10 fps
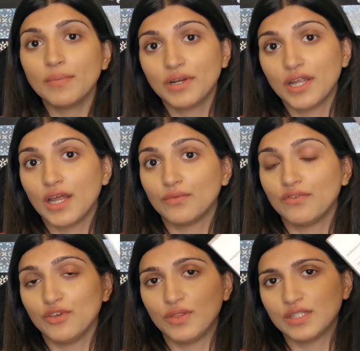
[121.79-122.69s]
I'm going to
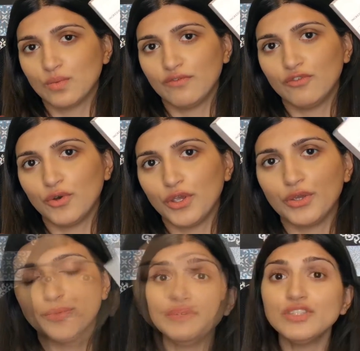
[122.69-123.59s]
review this one for
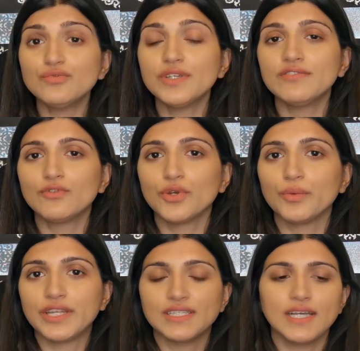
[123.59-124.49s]
you. So let me just read for you
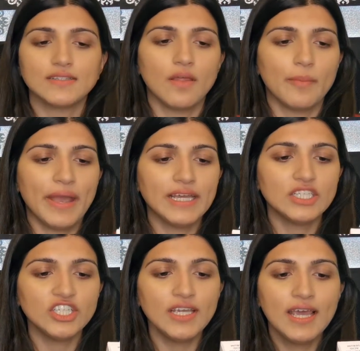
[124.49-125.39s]
what it says on the
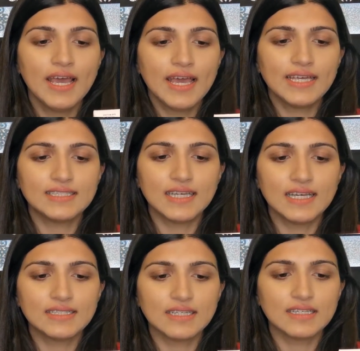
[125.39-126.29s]
packaging. It
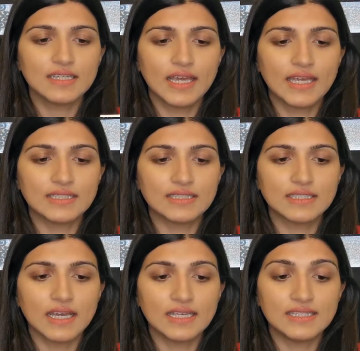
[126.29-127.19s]
says,
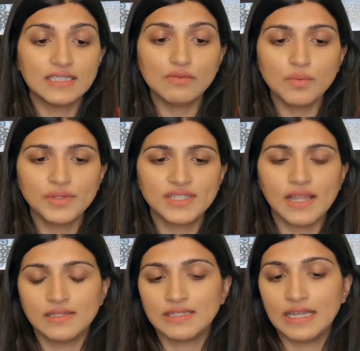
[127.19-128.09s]
it's a serum with
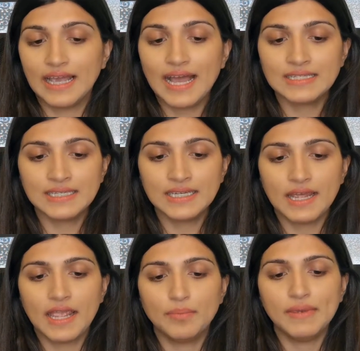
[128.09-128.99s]
salicylic acid,
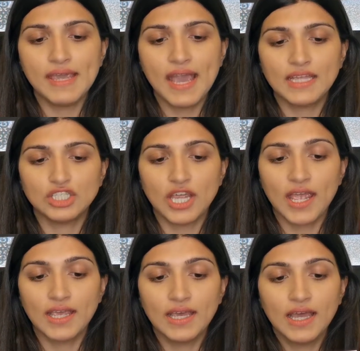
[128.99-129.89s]
a
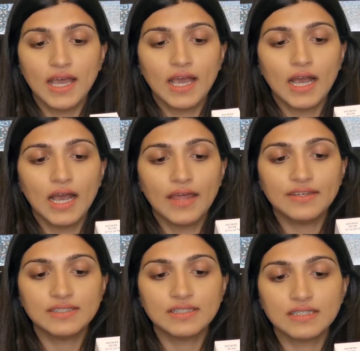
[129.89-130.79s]
BHA.
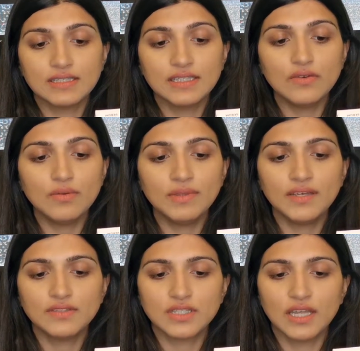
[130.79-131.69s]
This serum
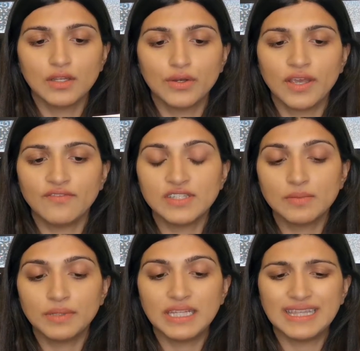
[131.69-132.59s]
leaves skin looking
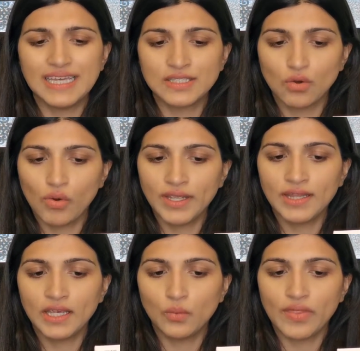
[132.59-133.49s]
visibly less
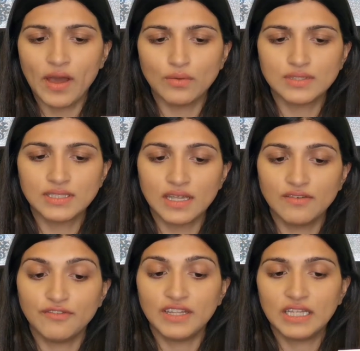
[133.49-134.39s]
oily without skin
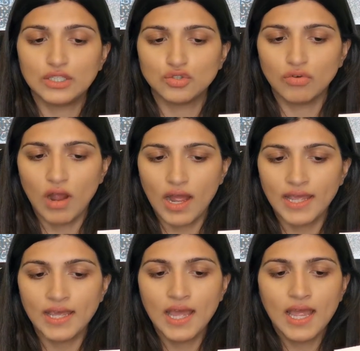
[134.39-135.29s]
feeling dry.